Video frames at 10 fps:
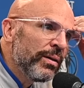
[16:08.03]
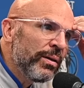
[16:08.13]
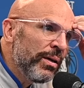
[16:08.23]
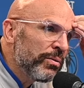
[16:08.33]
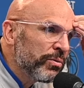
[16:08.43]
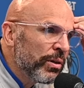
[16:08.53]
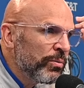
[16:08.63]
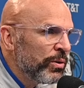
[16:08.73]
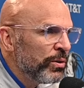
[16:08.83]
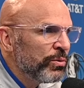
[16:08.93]
Yeah, it was like
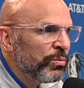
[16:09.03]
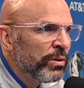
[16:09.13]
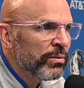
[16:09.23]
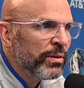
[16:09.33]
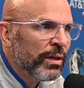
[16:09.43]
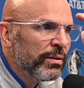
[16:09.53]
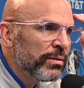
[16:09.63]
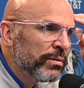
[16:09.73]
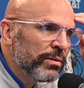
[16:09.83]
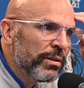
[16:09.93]
one of those Wilt
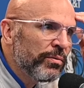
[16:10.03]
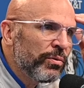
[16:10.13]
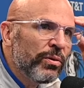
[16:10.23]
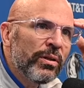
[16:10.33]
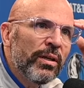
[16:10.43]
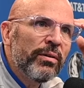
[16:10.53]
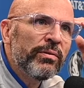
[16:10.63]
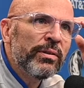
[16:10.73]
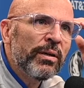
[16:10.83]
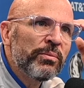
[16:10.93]
nights, 10 for
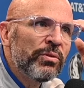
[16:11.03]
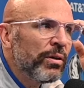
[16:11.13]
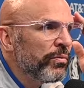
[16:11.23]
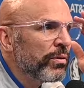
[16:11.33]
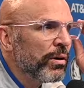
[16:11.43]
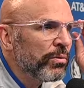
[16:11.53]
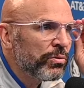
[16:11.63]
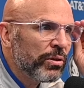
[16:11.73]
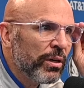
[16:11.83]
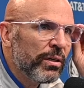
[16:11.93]
11. I'm trying to figure out which
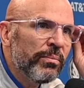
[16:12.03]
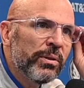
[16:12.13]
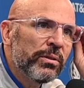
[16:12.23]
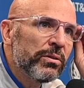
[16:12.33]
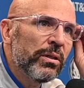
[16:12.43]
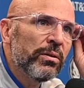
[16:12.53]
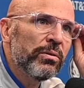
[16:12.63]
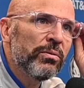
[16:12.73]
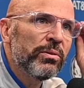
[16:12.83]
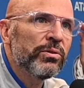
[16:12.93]
shot he missed. I don't
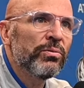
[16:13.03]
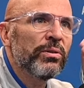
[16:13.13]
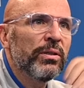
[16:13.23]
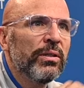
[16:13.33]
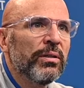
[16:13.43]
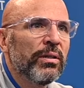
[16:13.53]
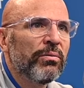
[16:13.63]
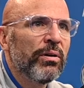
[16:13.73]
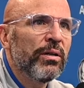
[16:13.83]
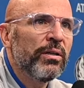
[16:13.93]
know which one they
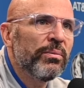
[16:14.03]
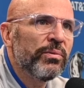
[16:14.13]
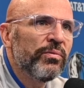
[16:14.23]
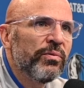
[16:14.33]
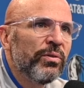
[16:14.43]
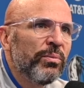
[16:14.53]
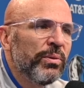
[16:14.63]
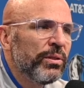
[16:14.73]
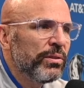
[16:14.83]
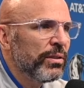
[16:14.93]
credited him for a
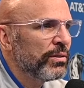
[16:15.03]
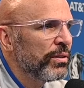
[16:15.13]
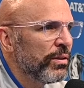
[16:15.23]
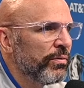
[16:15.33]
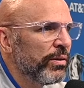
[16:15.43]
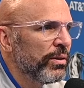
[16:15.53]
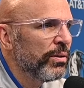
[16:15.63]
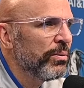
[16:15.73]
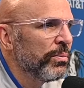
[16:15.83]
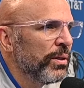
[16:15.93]
miss. That's tough at
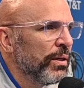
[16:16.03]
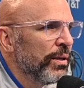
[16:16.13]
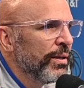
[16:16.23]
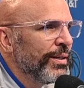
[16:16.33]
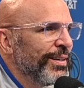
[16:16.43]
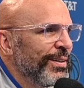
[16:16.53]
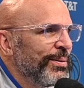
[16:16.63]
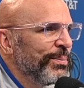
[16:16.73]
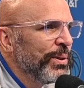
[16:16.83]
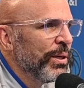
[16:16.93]
home.
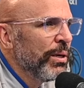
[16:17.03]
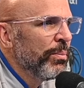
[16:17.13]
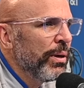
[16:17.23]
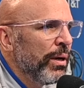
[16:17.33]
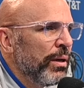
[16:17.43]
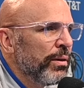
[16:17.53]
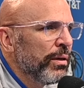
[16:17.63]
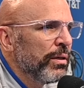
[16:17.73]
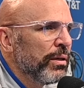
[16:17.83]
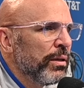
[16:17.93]
But I
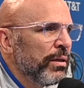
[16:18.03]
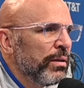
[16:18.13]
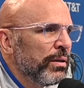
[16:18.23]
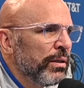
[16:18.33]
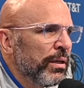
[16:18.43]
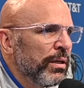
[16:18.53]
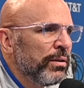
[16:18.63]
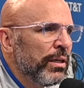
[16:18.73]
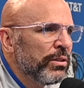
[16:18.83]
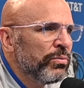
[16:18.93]
think, again,
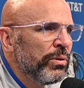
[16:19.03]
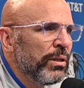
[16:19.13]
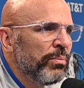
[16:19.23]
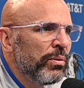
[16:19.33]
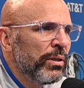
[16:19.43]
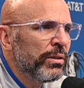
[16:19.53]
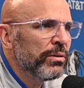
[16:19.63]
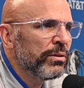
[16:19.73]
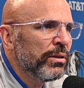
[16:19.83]
that's what he brings.